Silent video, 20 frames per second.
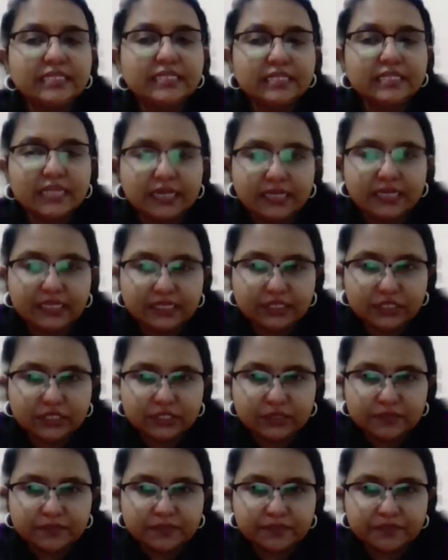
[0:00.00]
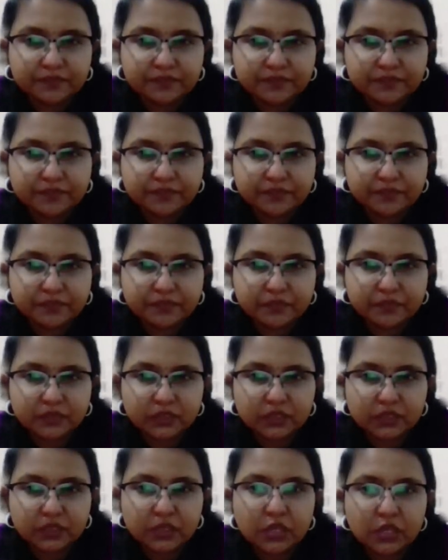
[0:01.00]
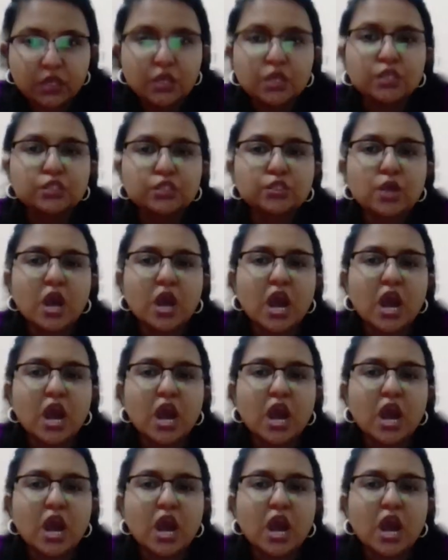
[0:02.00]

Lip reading: studies. So